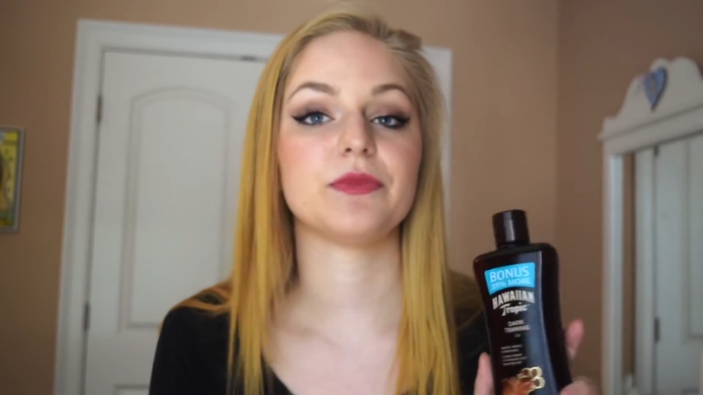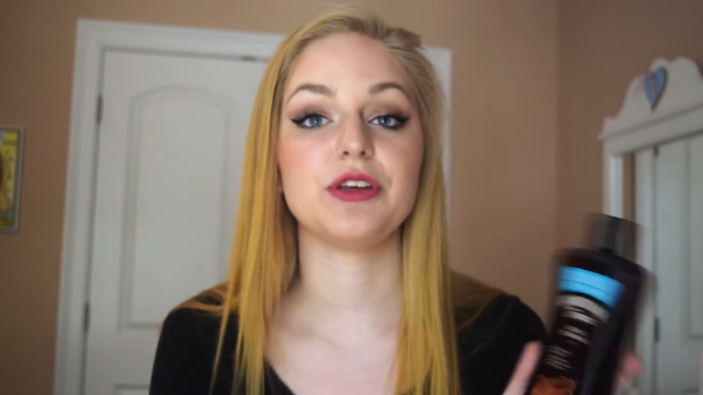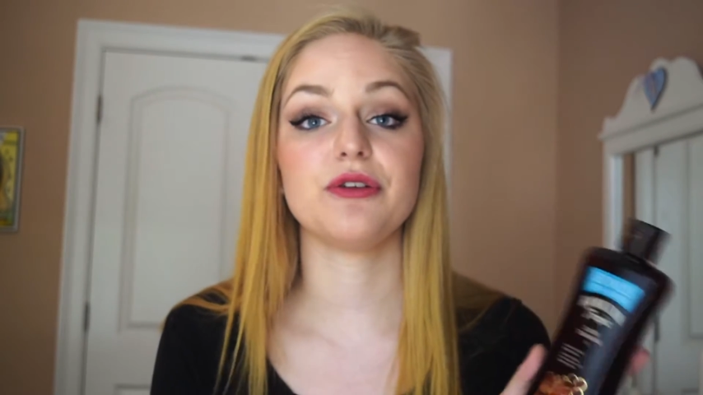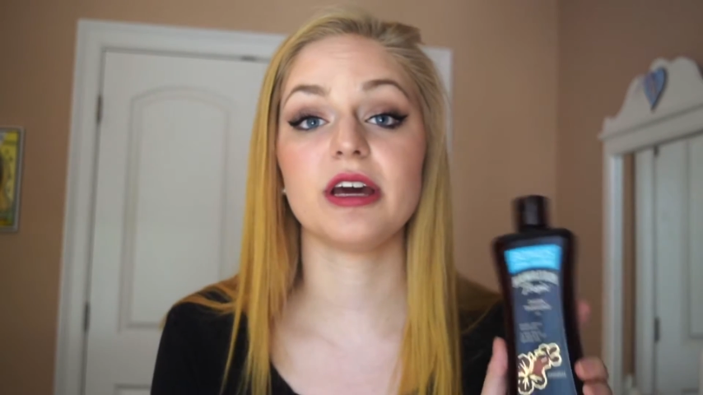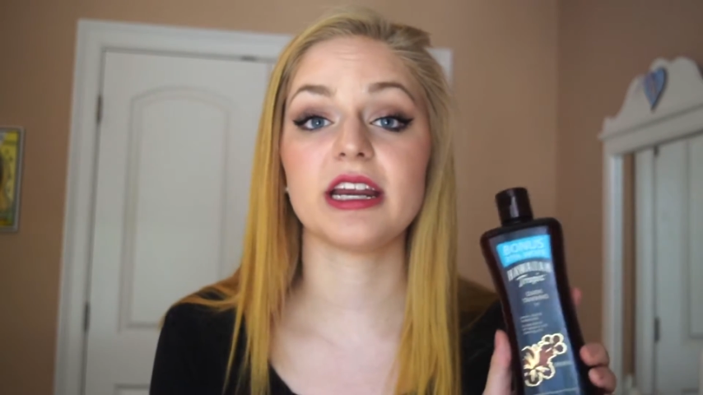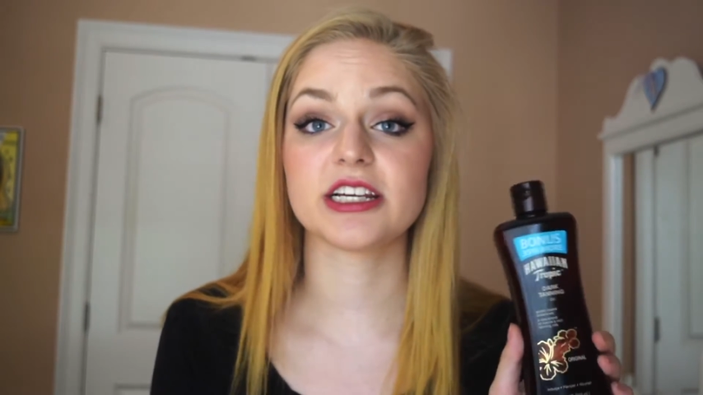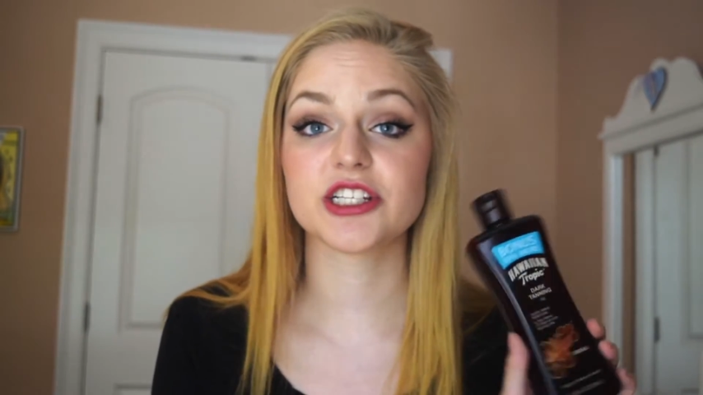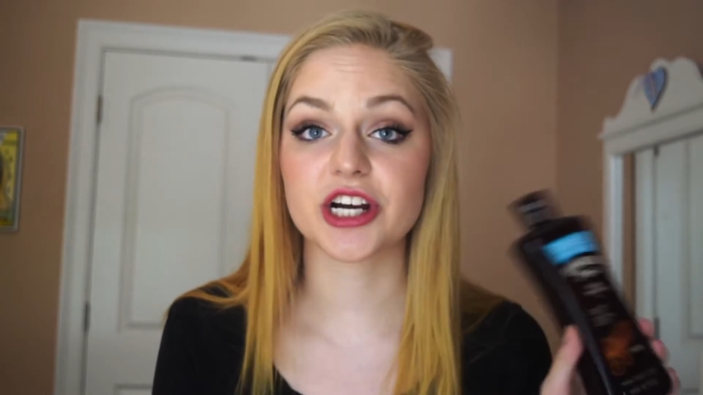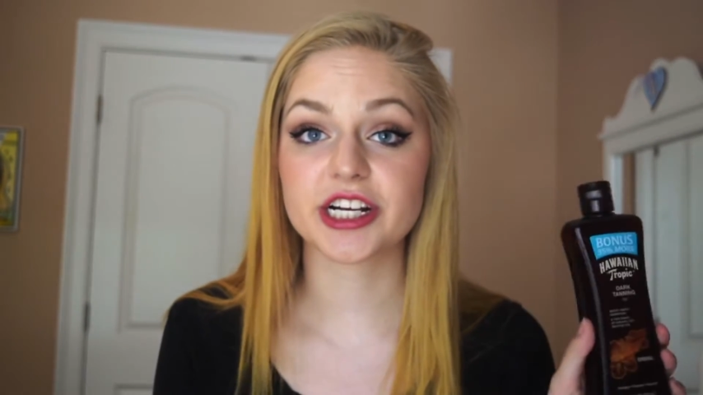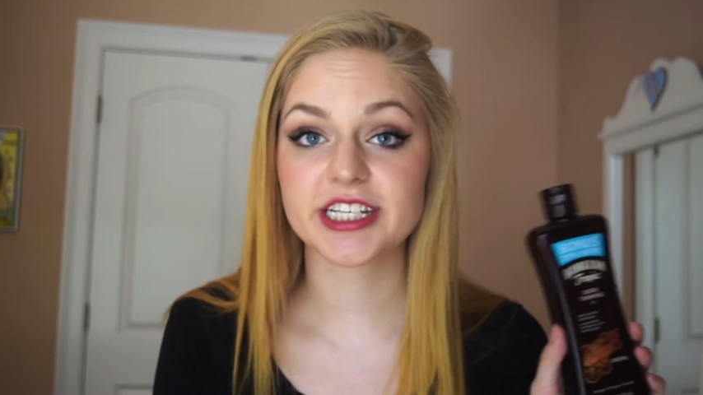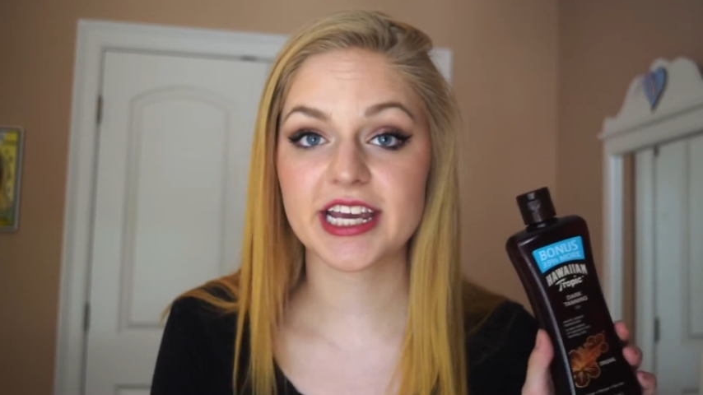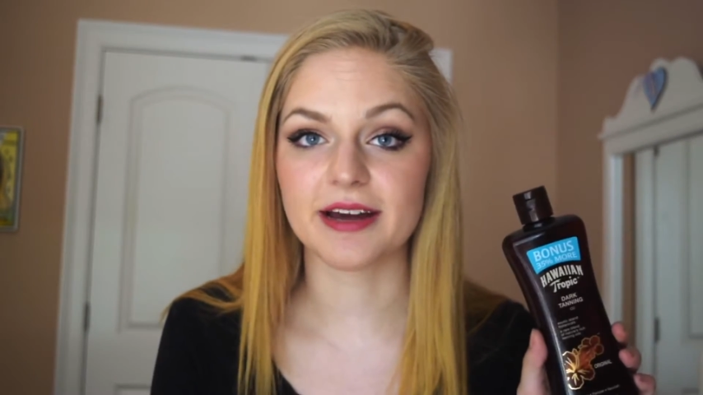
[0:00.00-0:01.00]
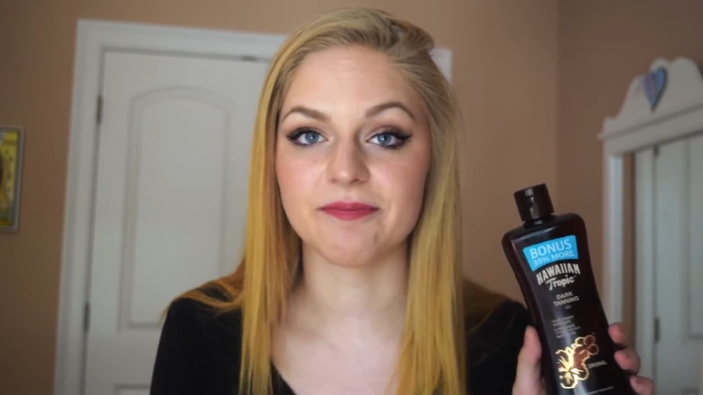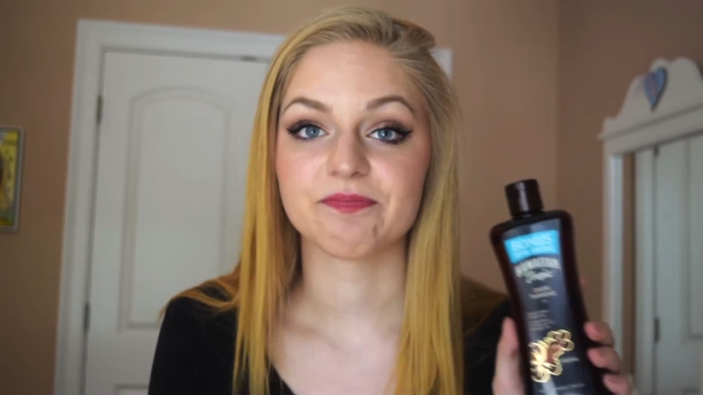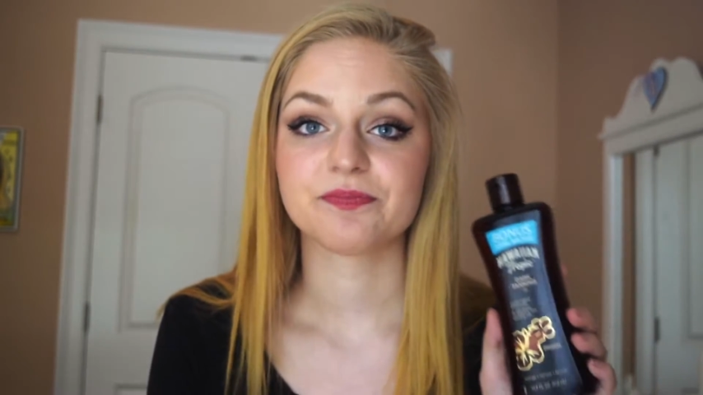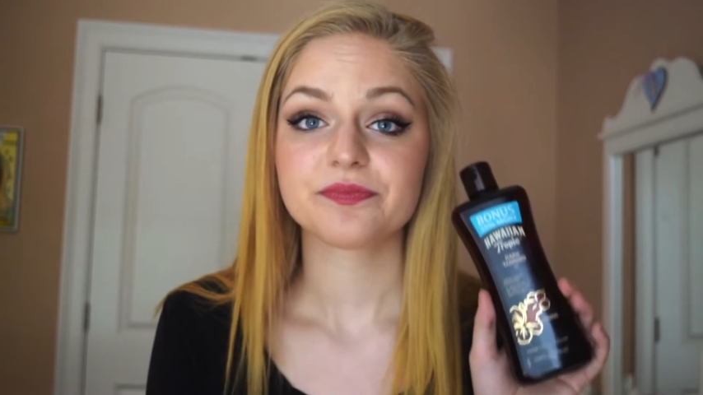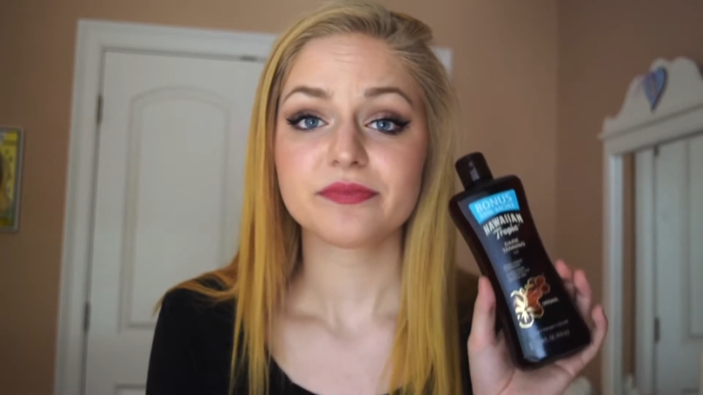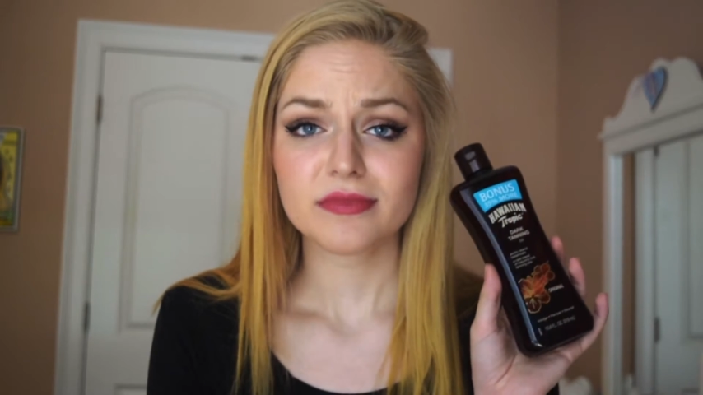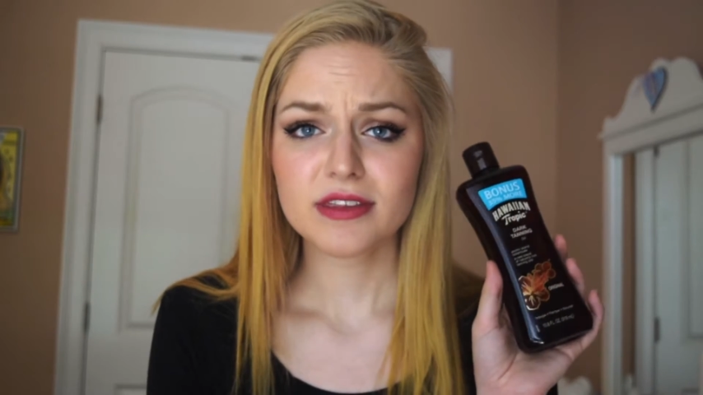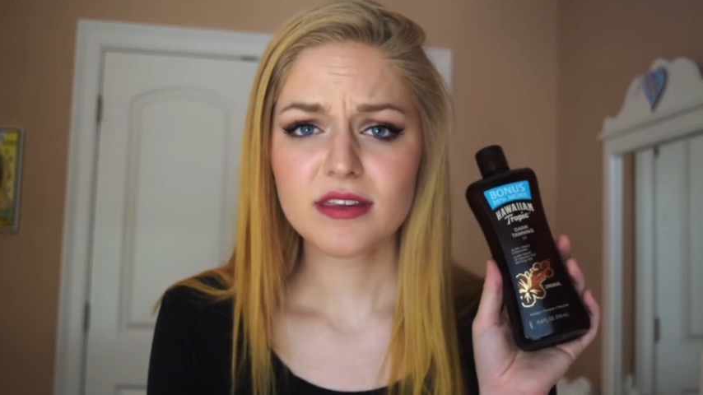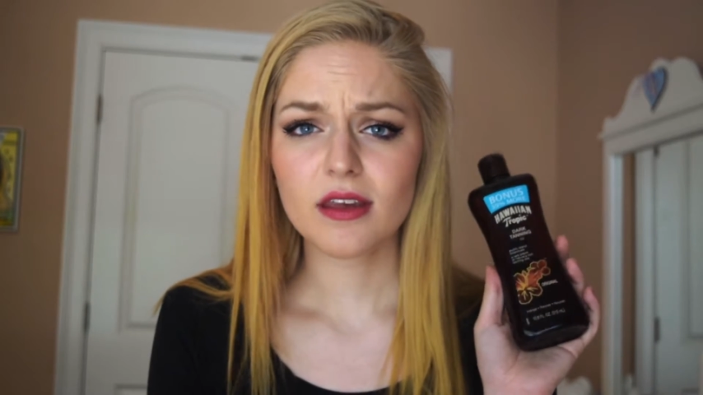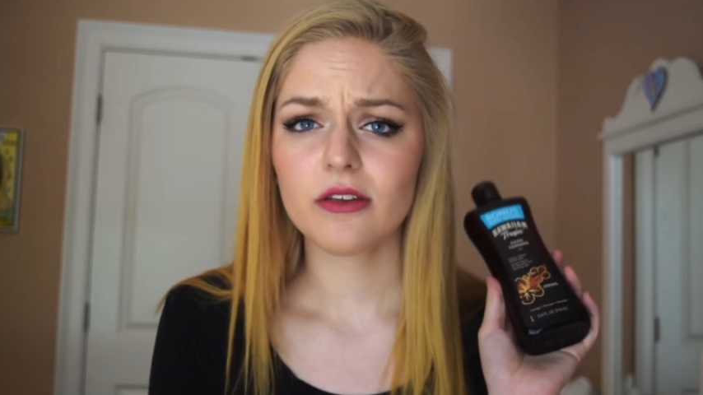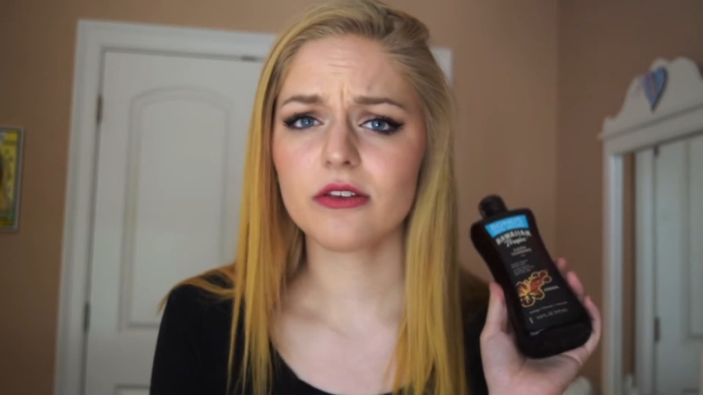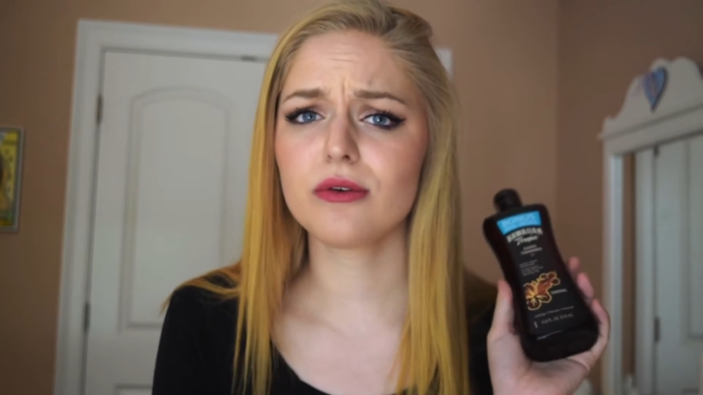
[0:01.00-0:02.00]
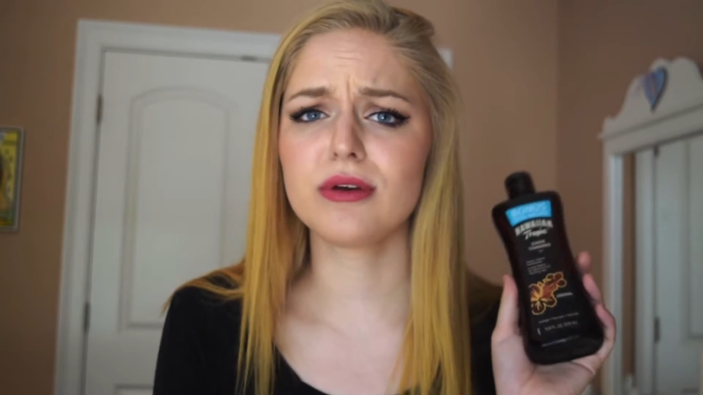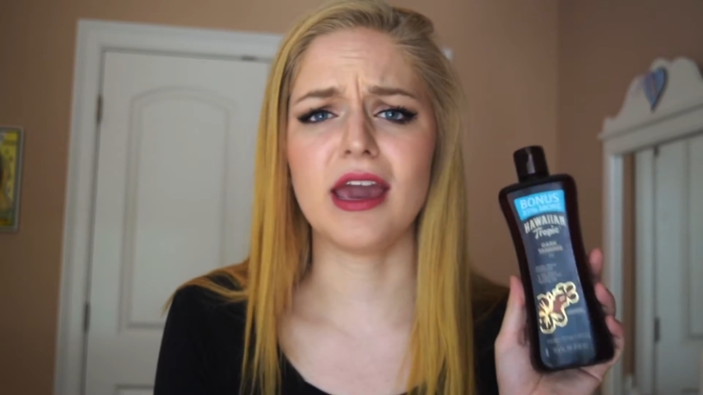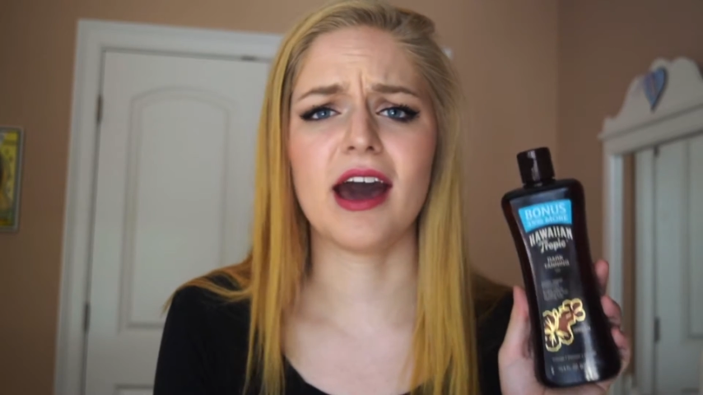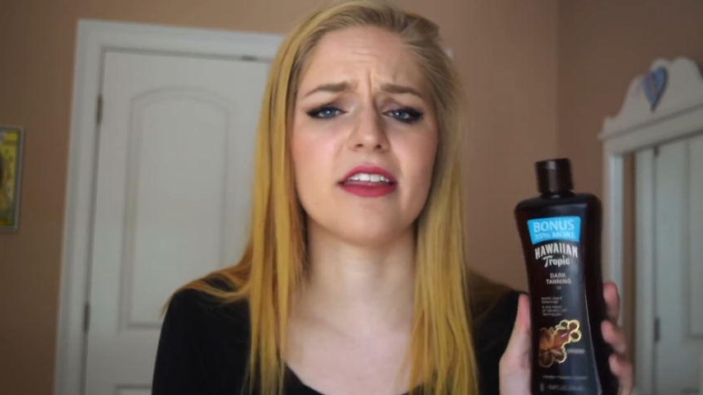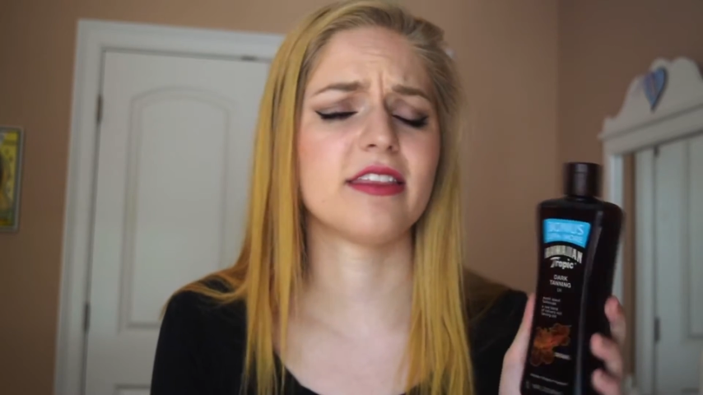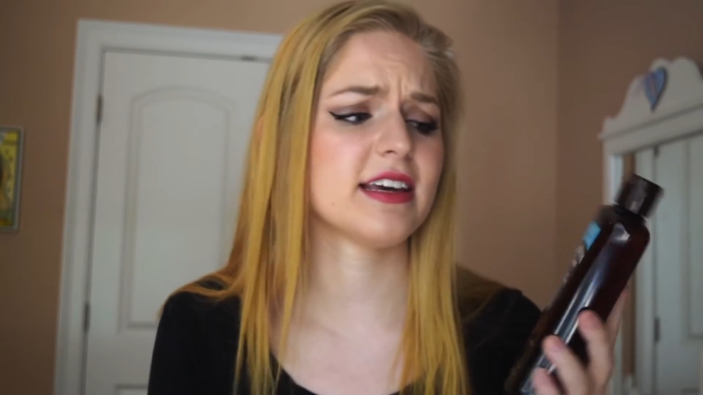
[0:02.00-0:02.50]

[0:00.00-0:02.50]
you getting a dark tan. So yeah,